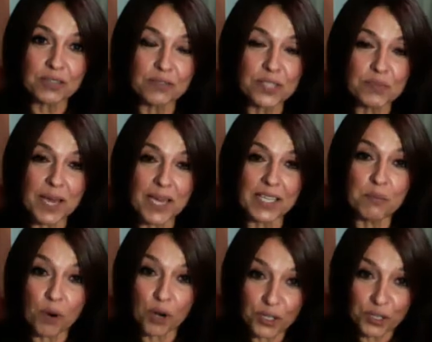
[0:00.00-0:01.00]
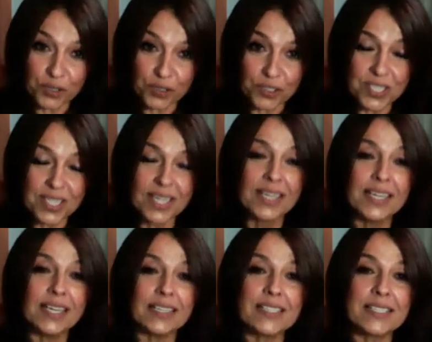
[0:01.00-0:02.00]
Hispanic Marketers.
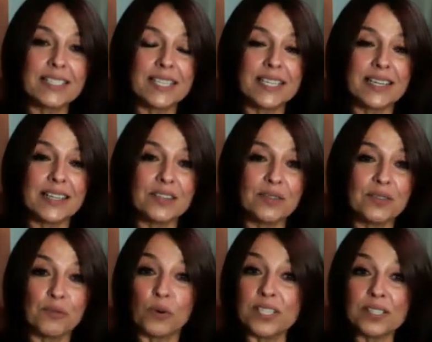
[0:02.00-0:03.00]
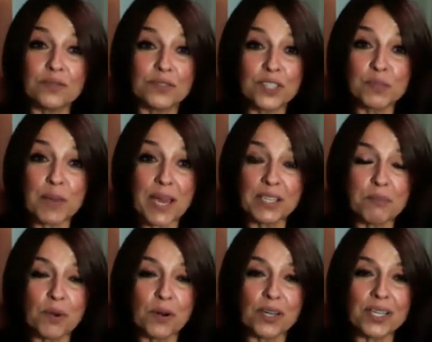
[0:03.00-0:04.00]
It's the voice of Hispanic
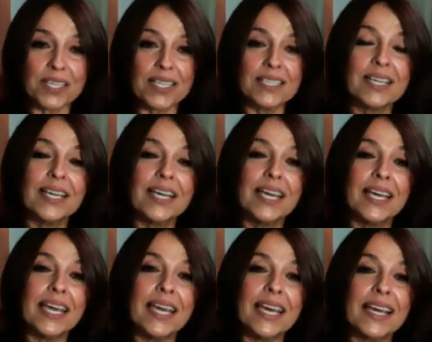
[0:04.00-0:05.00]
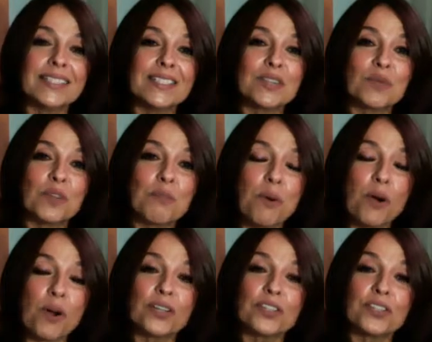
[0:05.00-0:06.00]
marketing. And with
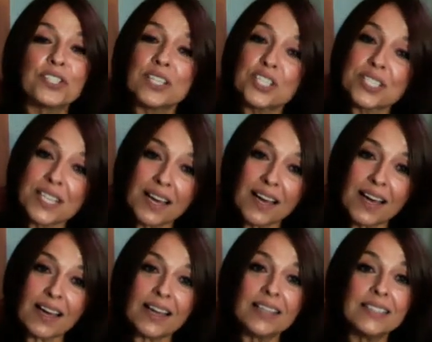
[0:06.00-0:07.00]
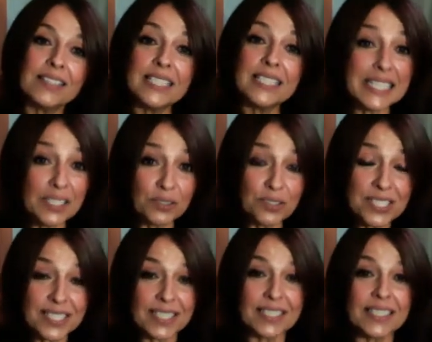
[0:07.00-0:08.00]
partners such as AHA,
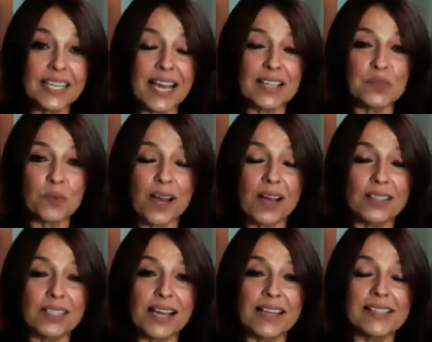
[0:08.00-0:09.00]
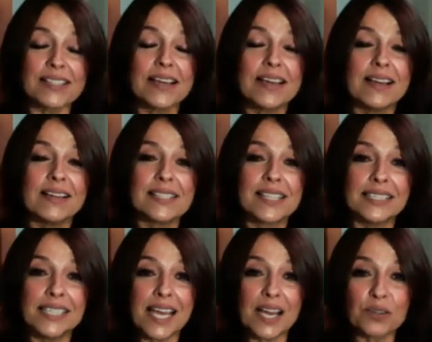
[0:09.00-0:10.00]
Nielsen, as well as
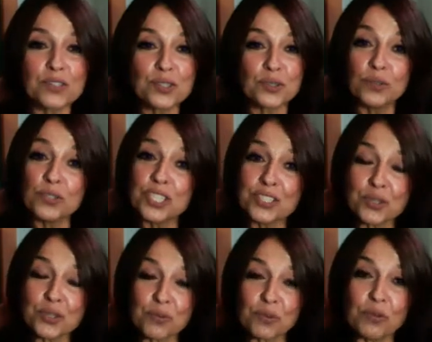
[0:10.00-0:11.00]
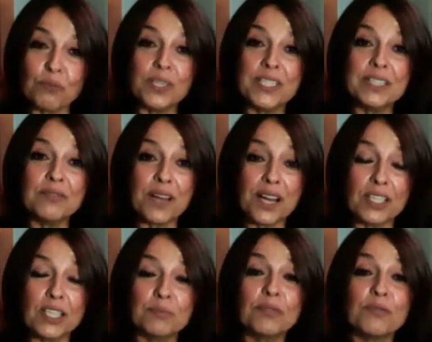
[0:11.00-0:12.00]
Santiago Solutions Group, we
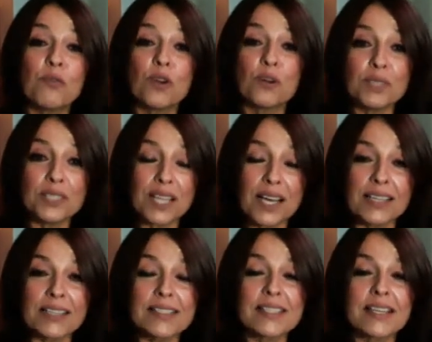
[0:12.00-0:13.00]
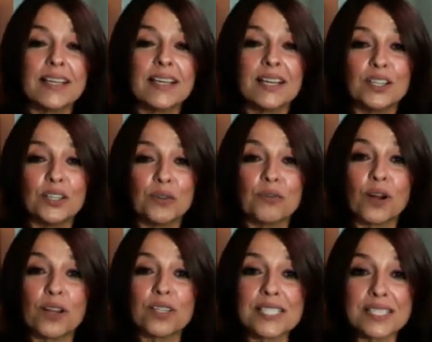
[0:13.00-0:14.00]
developed and formalized an
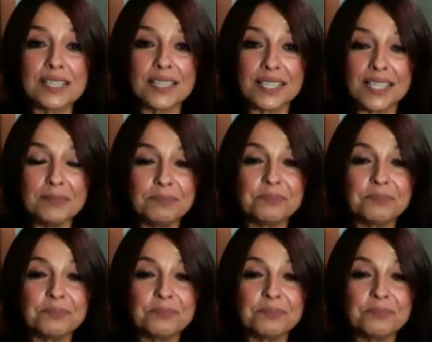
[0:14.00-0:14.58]
overall study,